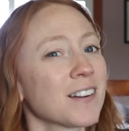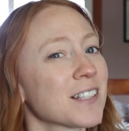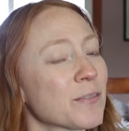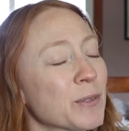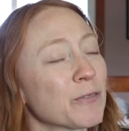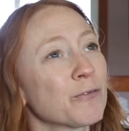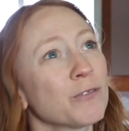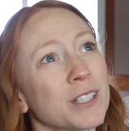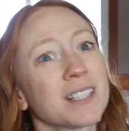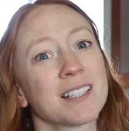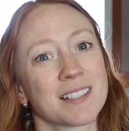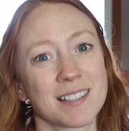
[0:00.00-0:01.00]
because I've been
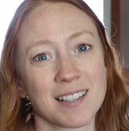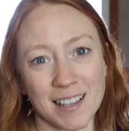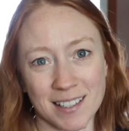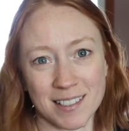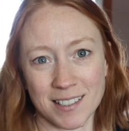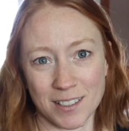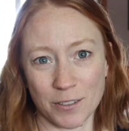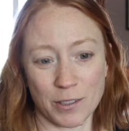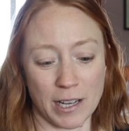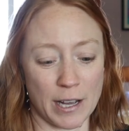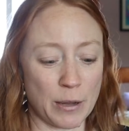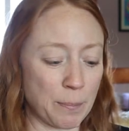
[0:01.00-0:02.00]
really excited to do
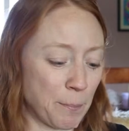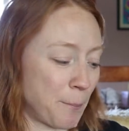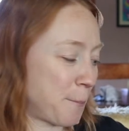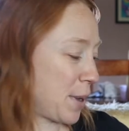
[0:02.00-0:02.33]
that,